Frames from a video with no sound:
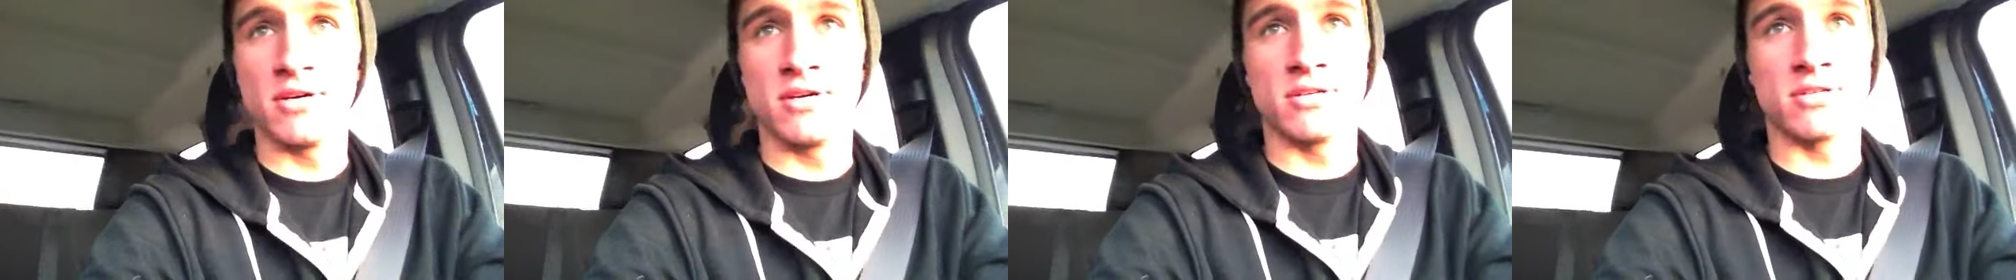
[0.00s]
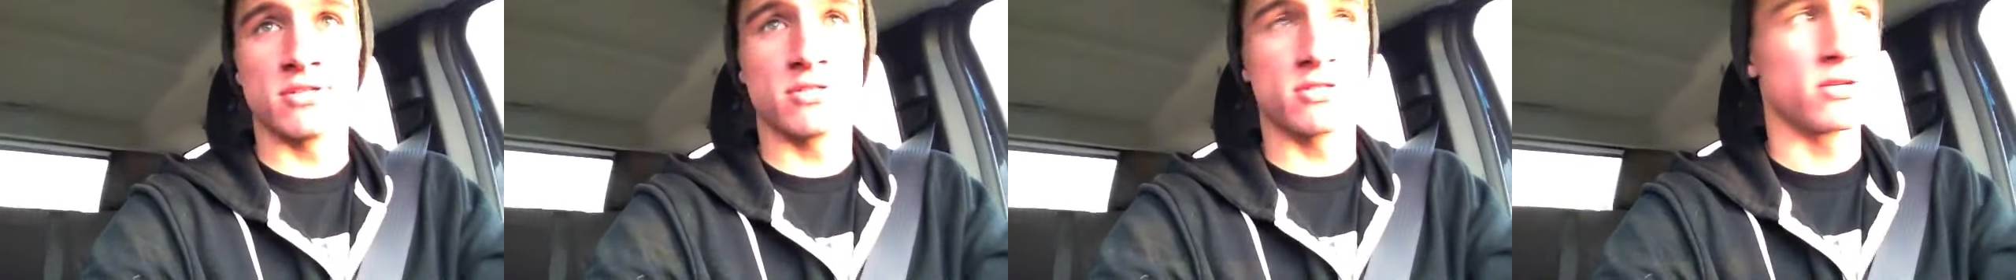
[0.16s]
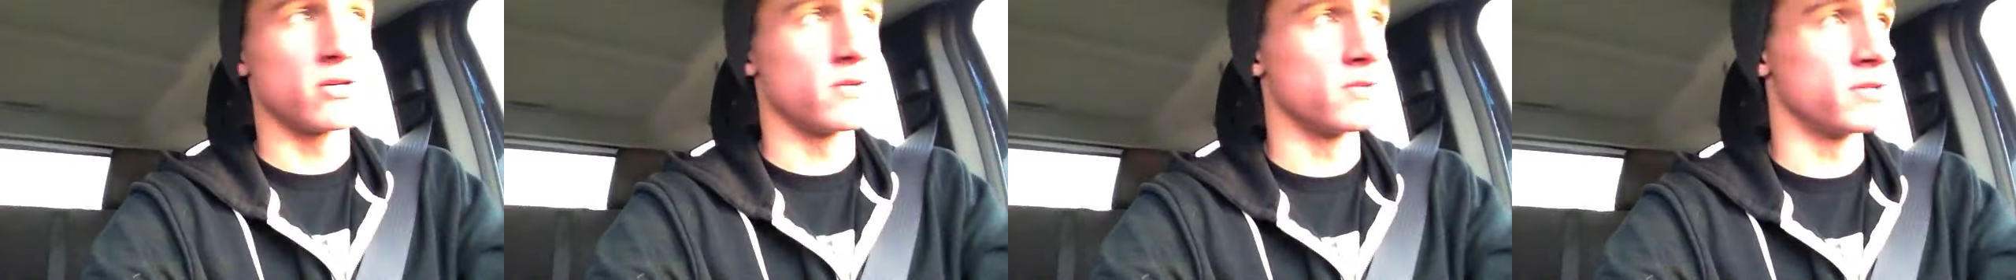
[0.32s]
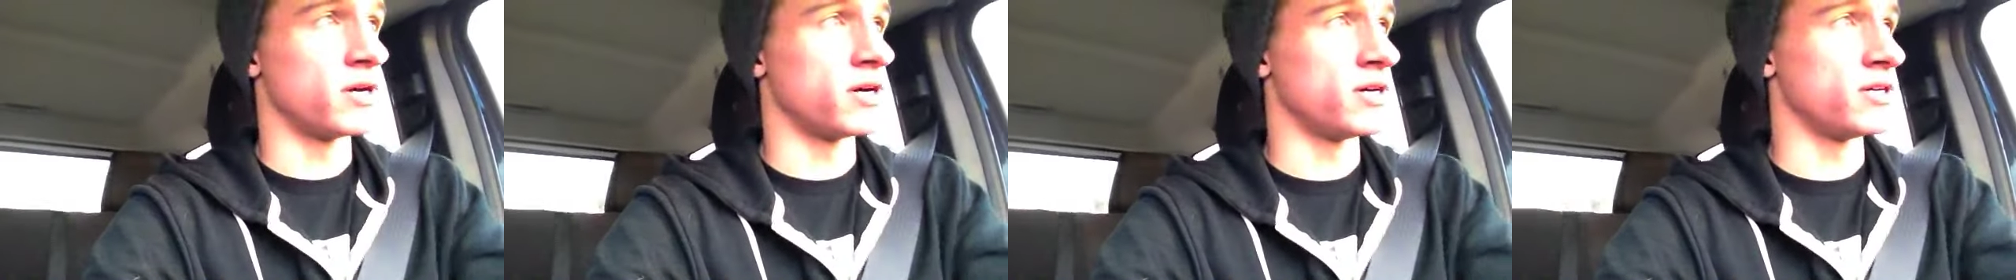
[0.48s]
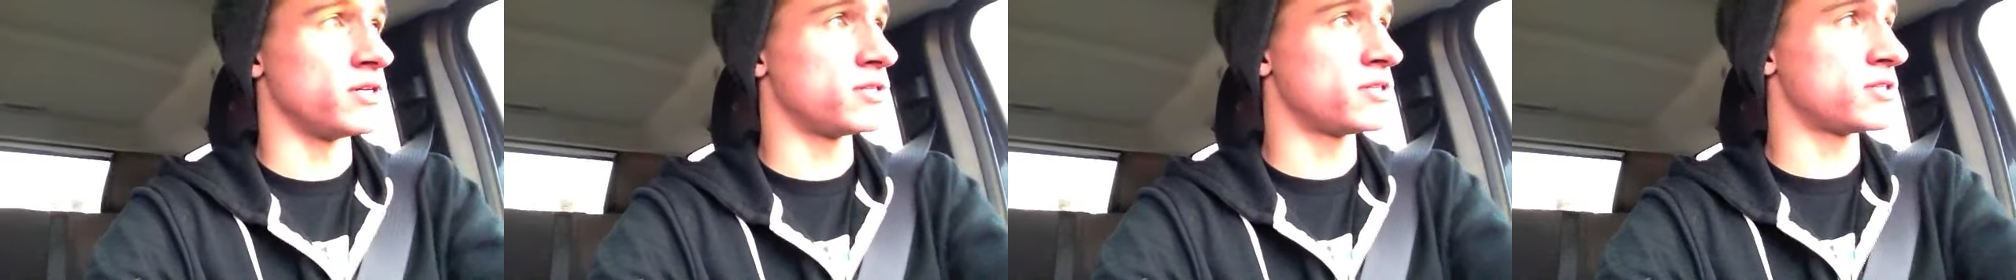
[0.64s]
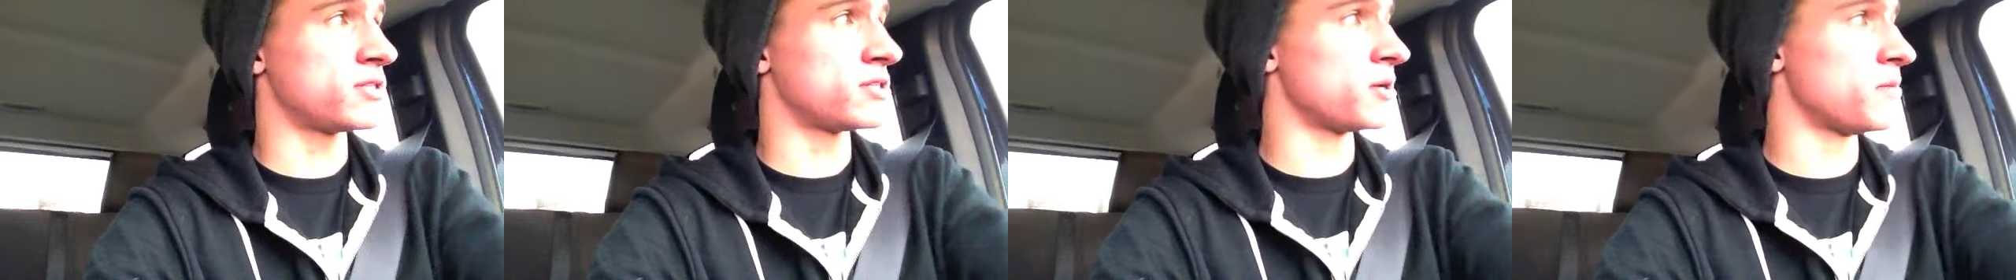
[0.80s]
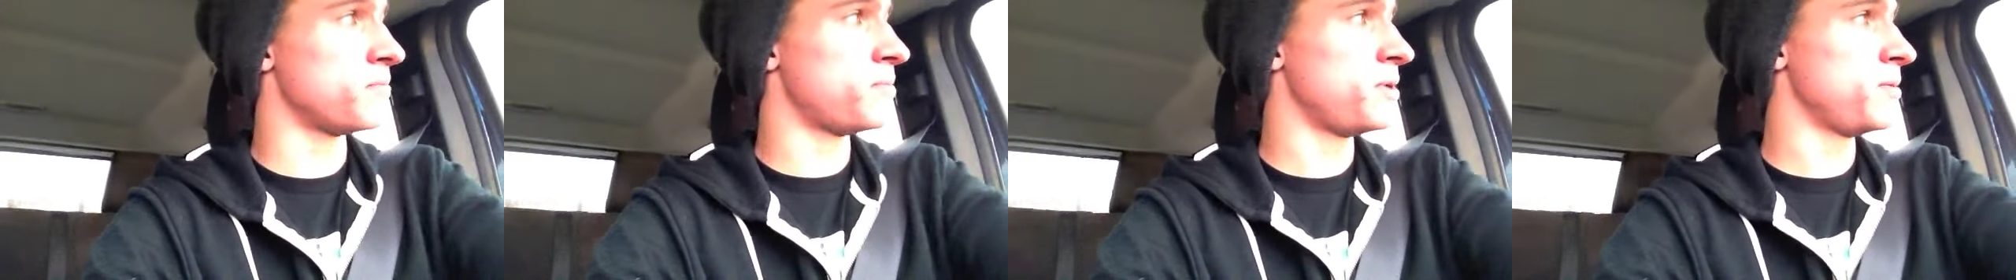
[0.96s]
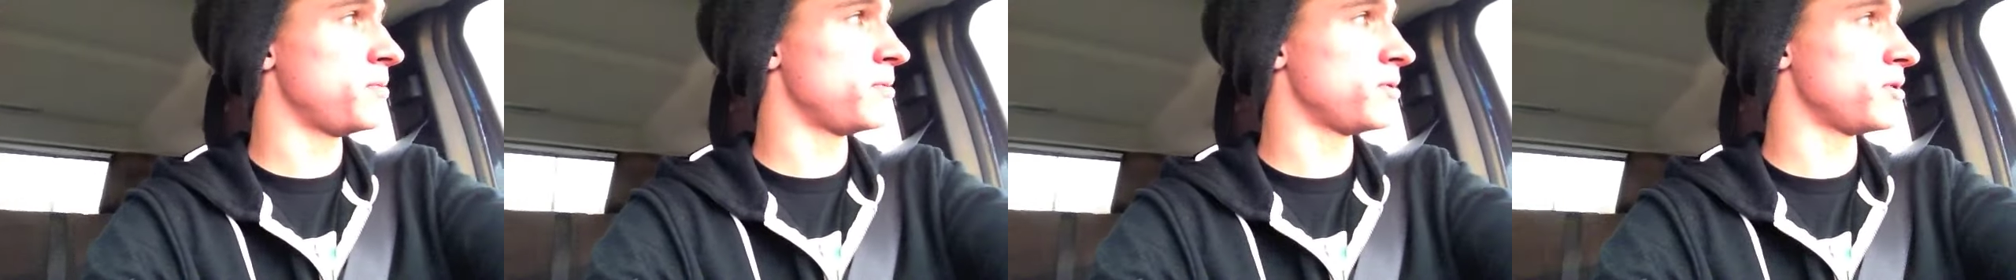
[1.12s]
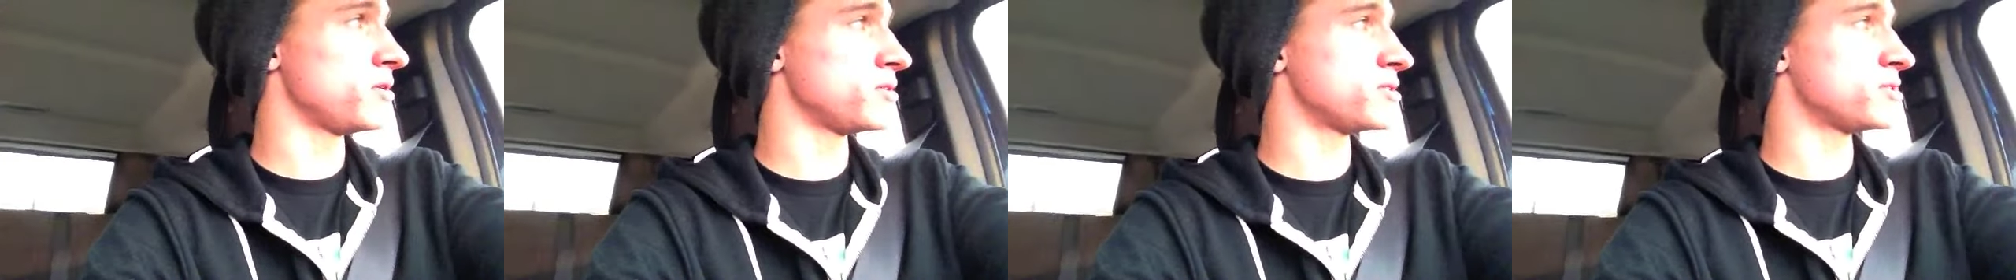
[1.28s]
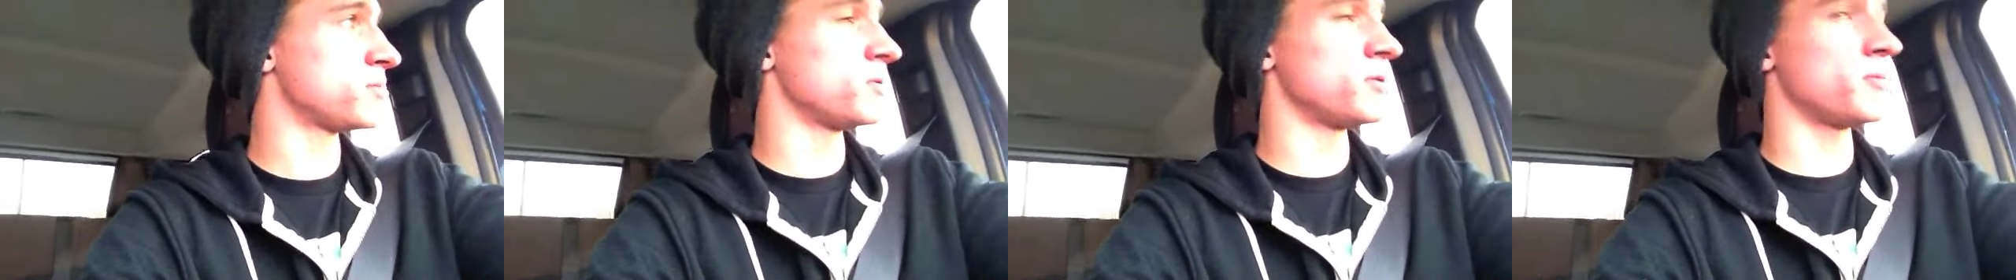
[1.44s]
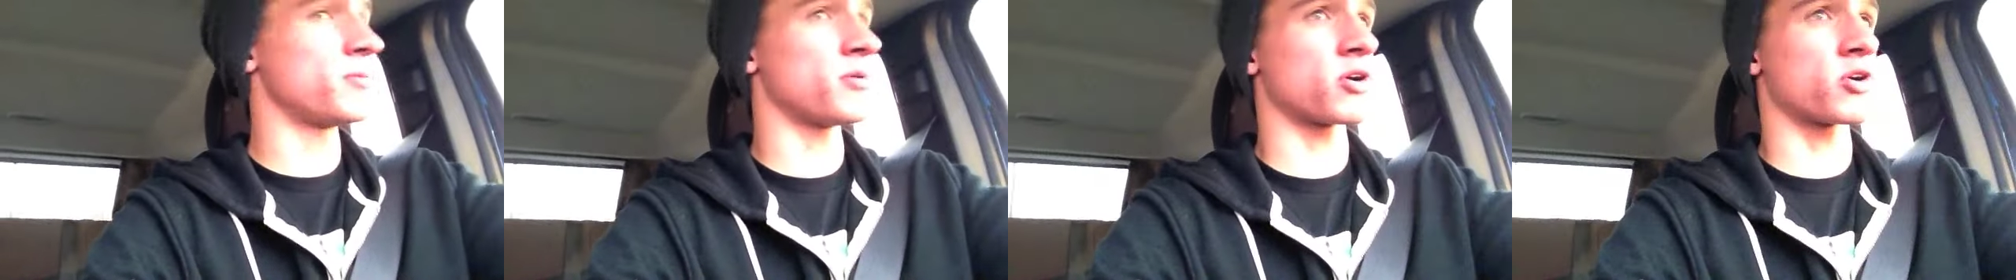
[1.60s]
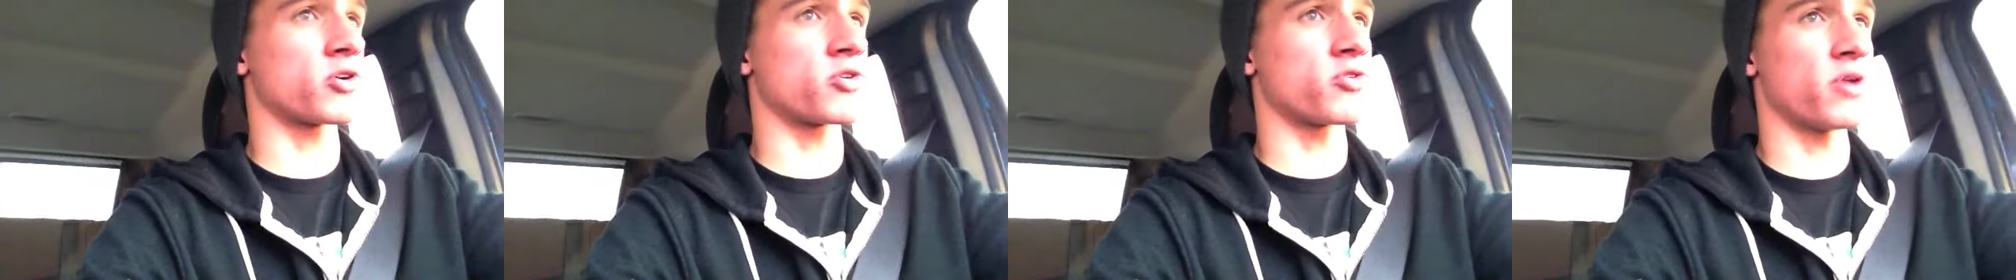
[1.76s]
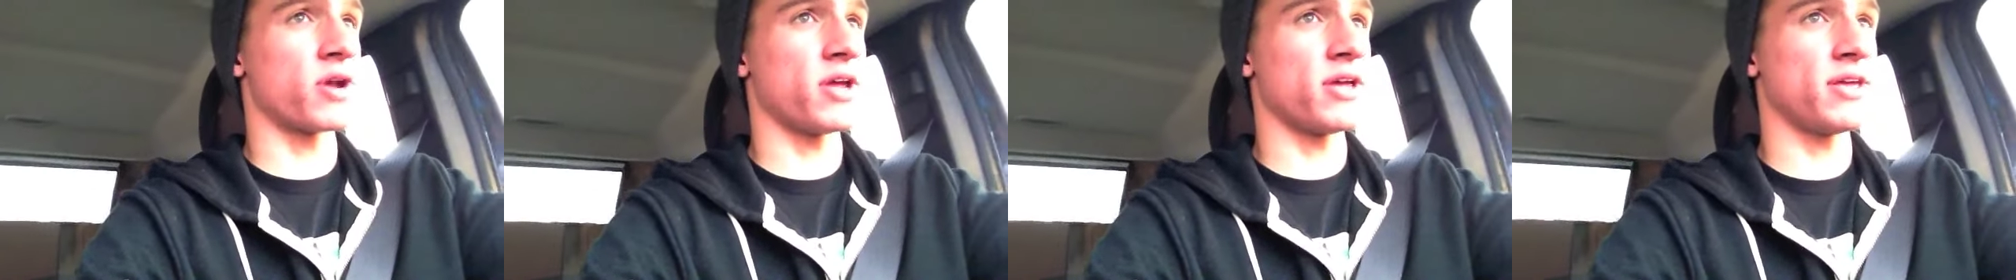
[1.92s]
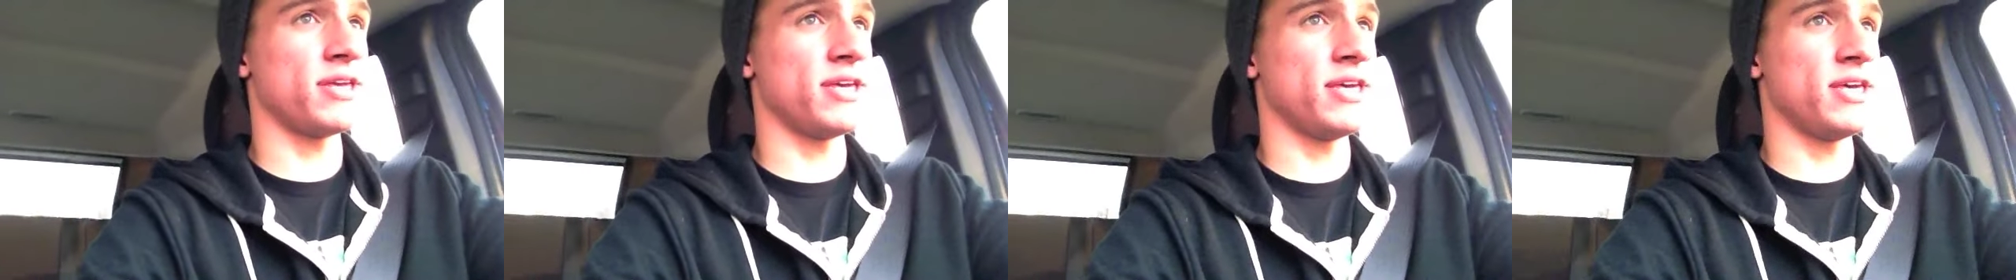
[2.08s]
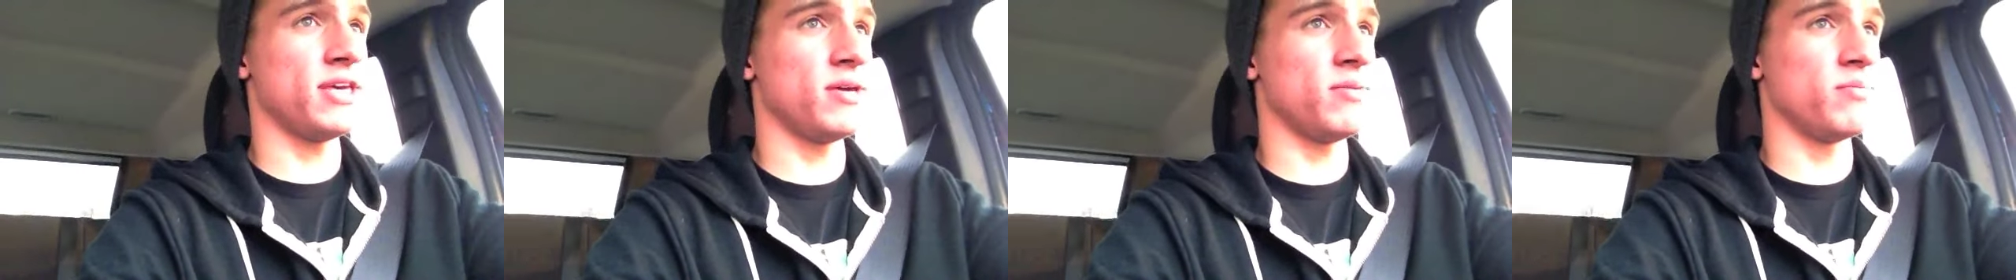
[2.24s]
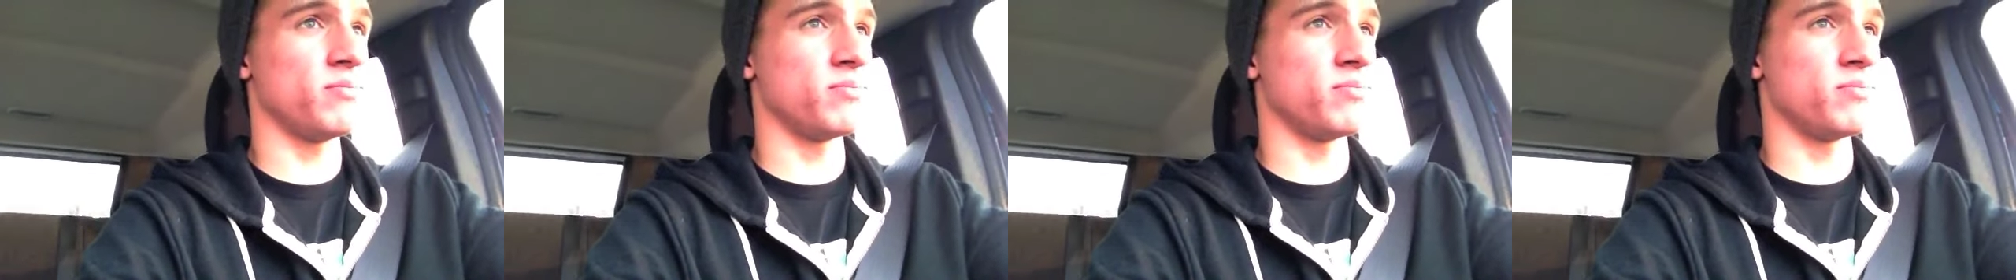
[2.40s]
So nice. Some people, some of them are cranky,